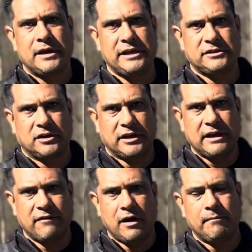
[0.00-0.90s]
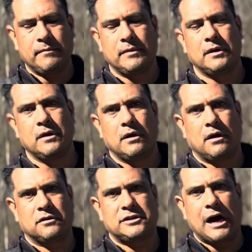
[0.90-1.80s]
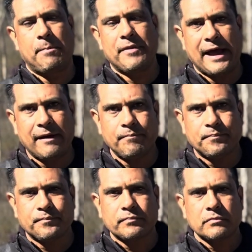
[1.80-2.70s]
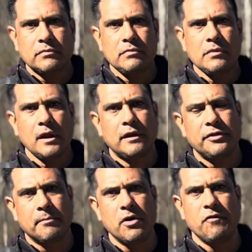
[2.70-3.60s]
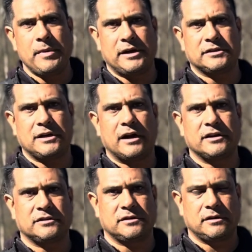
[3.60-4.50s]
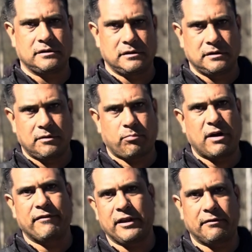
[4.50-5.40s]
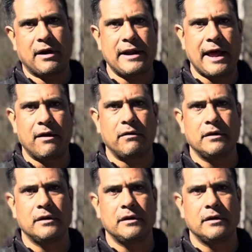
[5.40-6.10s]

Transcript: He's going to give up. On top of that, the movement is not as prevalent right now,